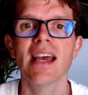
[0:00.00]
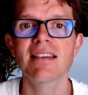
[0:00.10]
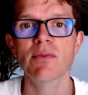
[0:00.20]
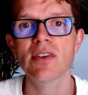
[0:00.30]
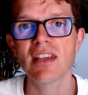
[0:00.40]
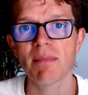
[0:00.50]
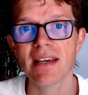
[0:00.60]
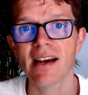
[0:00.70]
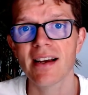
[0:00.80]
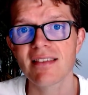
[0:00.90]
Yes, wouldn't it be
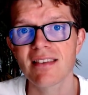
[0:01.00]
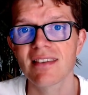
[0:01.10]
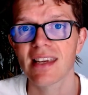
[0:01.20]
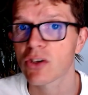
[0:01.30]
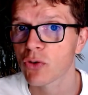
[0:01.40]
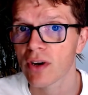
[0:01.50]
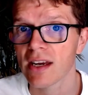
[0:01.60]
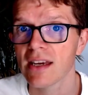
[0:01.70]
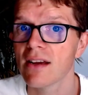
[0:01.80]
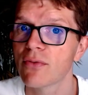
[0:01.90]
nice to see a
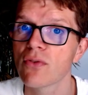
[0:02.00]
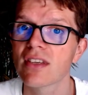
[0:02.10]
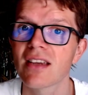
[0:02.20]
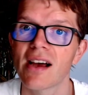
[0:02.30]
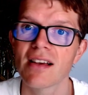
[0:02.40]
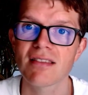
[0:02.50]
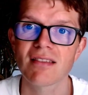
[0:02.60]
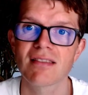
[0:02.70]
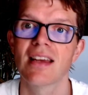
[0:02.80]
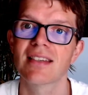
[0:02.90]
tree of all the
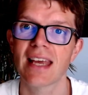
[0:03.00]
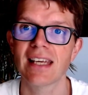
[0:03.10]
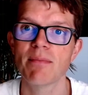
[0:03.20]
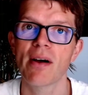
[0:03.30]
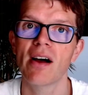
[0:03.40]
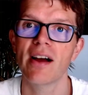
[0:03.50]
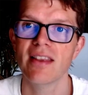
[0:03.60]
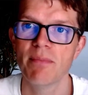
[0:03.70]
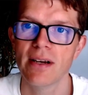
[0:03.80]
tasks taking part in the